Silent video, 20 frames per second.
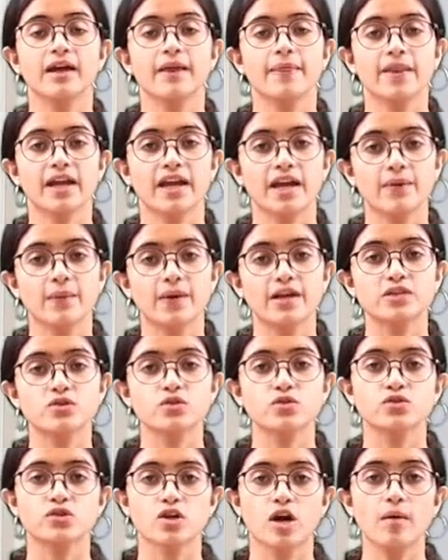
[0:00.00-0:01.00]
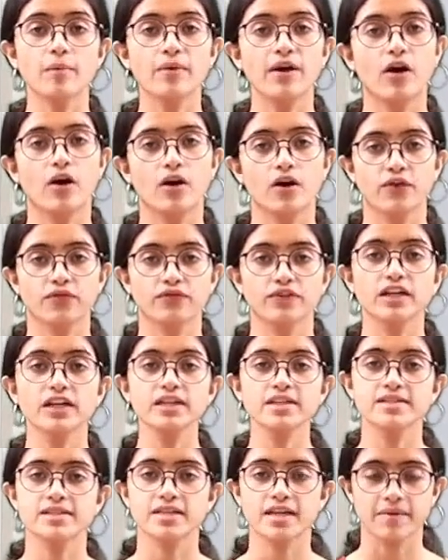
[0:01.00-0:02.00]
they are advised to stop all of the
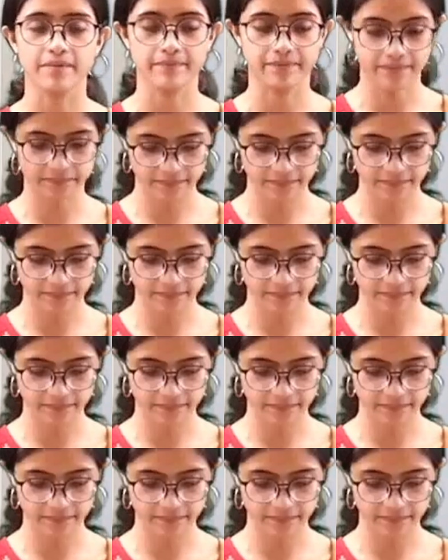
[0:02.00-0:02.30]
same.